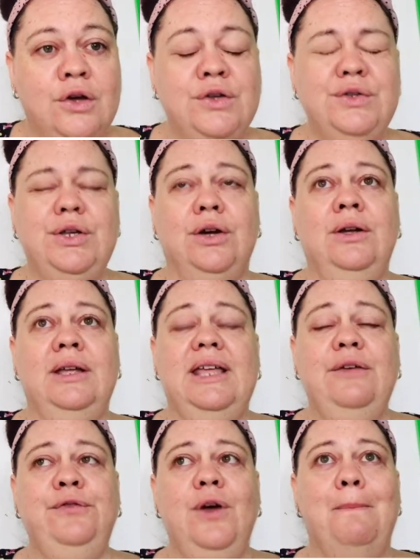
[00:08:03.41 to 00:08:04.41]
So
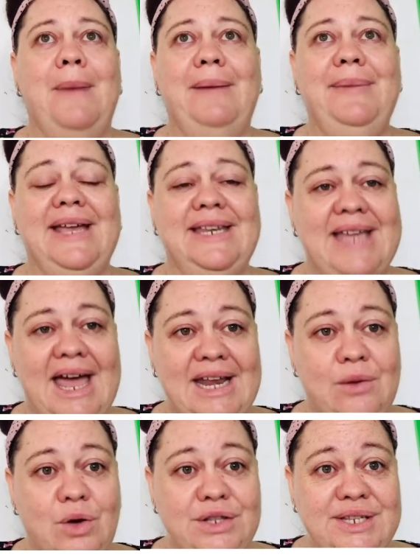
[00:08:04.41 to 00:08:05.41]
if your Mummy and Daddy
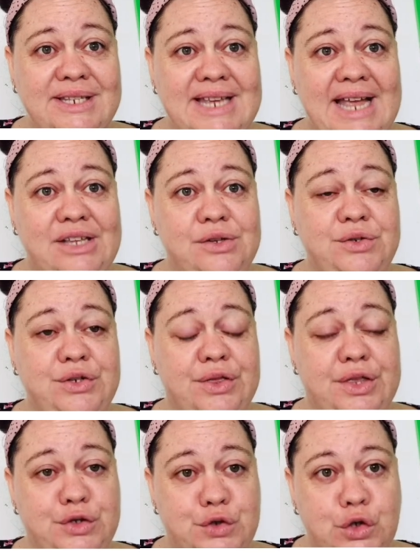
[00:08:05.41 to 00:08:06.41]
want to take you to
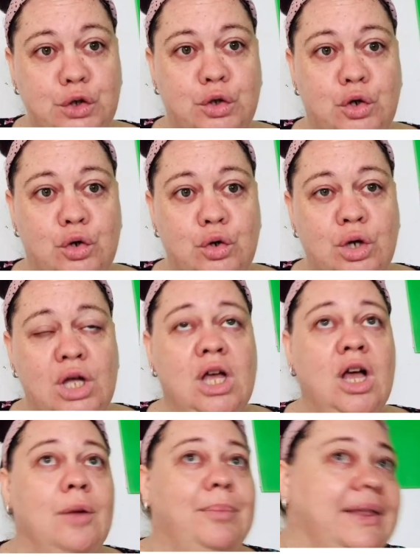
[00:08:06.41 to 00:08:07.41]
the zoo,
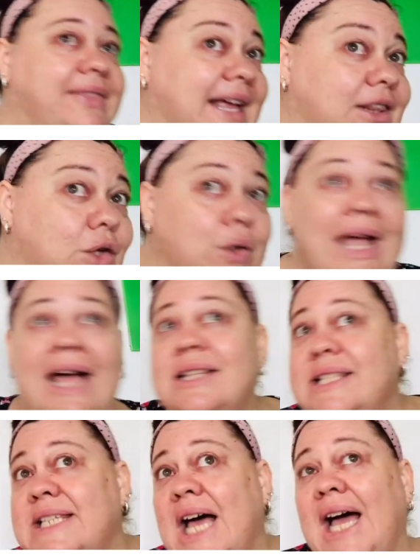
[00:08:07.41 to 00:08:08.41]
but they look
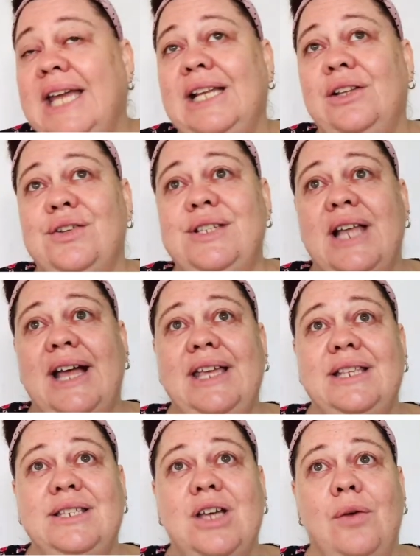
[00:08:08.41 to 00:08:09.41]
outside, it looks like
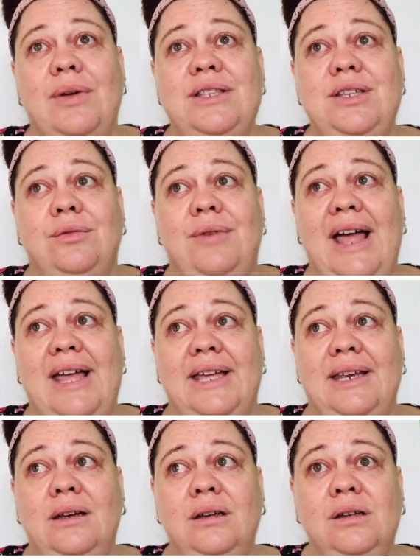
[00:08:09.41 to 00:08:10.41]
it's going to
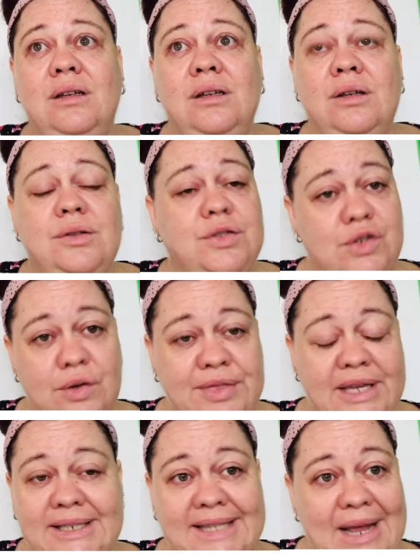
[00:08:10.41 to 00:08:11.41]
rain, do you
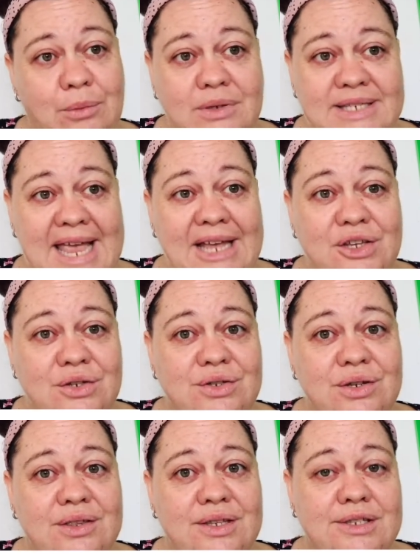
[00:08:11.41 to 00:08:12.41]
think they will take you
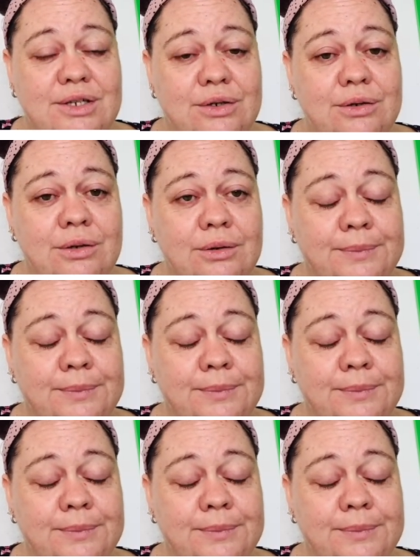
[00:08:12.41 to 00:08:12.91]
to the zoo?